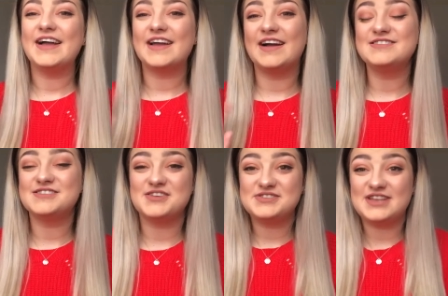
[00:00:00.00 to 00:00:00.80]
Hey guys,
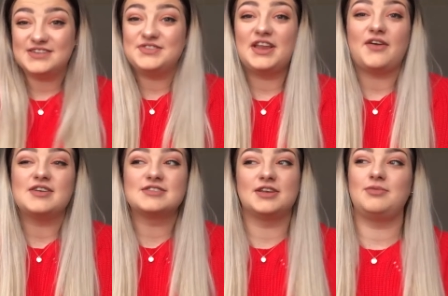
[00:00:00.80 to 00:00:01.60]
so today's video
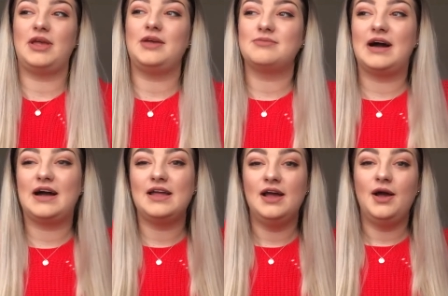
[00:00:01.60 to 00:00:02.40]
is going to be
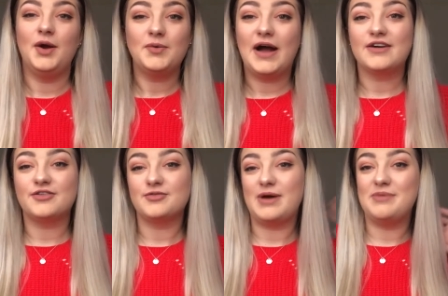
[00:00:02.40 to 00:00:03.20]
what I
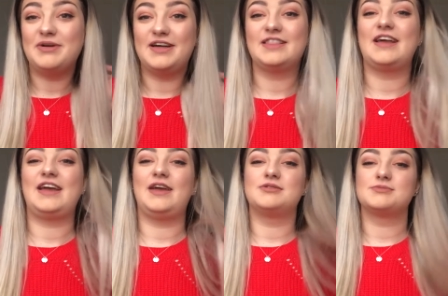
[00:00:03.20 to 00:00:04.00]
got for my birthday.
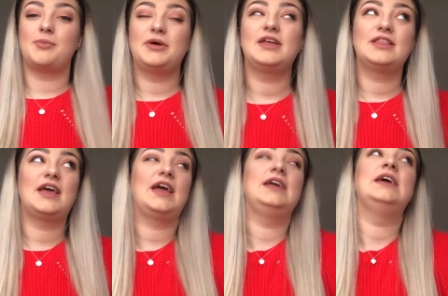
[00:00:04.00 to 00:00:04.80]
It was my
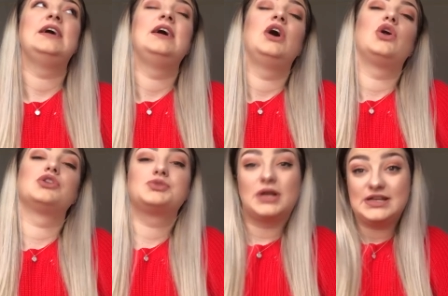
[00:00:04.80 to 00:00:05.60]
birthday on
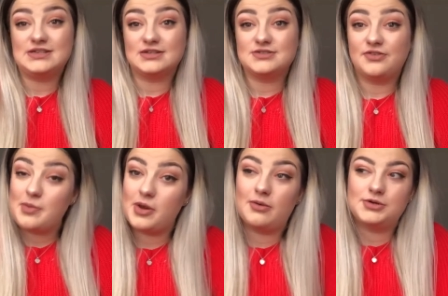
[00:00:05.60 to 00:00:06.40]
the 26th of
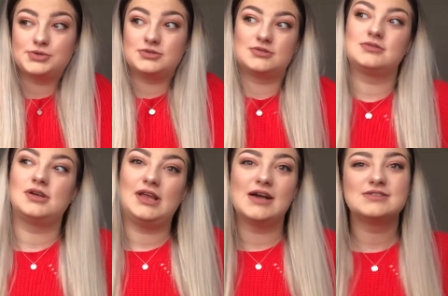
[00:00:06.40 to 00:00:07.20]
February, which was
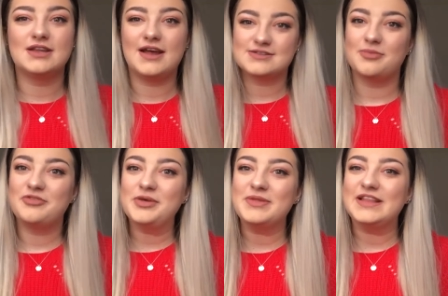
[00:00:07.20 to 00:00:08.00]
yesterday as I'm
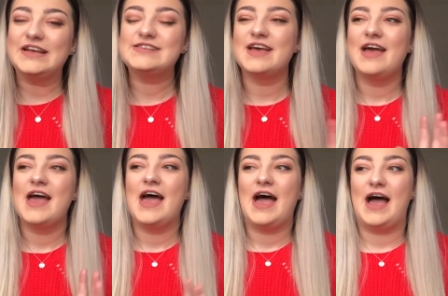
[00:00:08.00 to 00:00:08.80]
filming this,
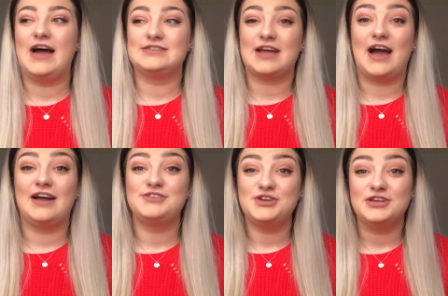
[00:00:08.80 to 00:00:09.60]
and
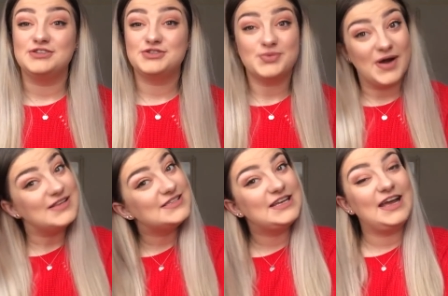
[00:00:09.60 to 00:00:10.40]
I turned
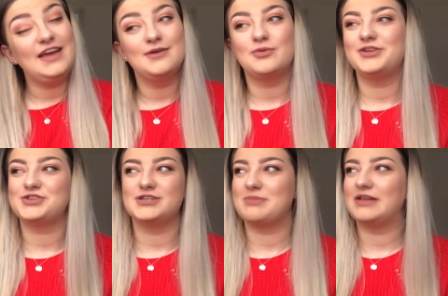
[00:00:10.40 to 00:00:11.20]
20,
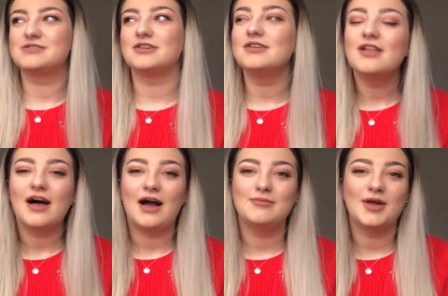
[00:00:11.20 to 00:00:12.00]
which is mental.
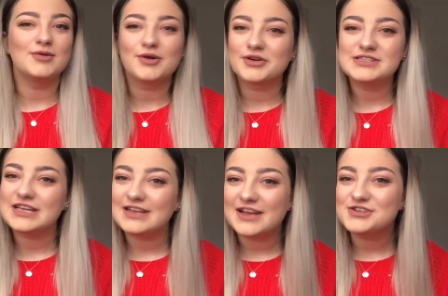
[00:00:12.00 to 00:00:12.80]
I'm no longer a
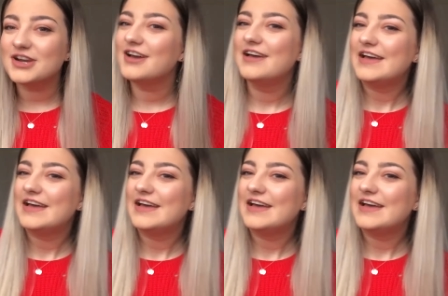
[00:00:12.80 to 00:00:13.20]
teenager.